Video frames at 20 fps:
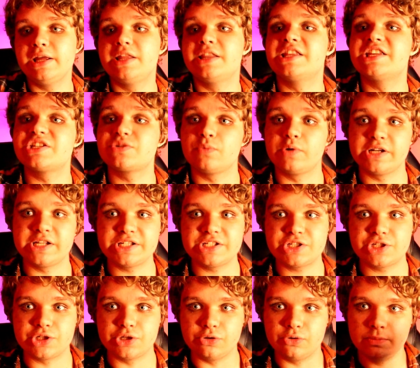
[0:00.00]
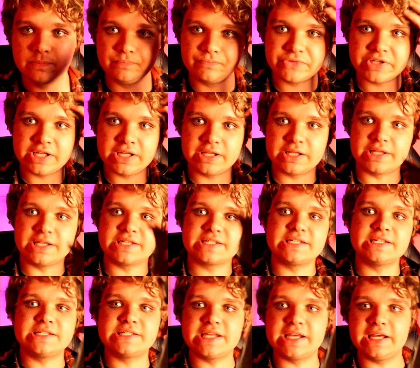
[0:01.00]
This one is too. This
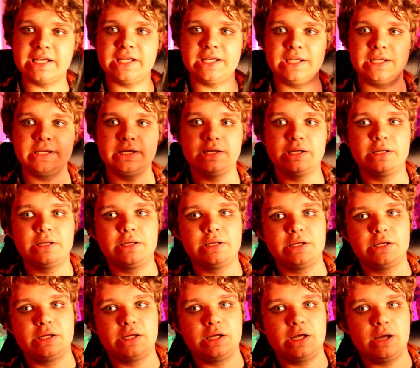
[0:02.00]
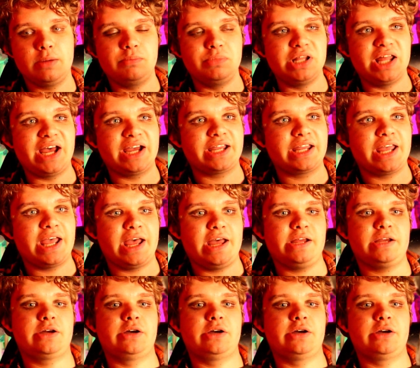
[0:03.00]
is a black cat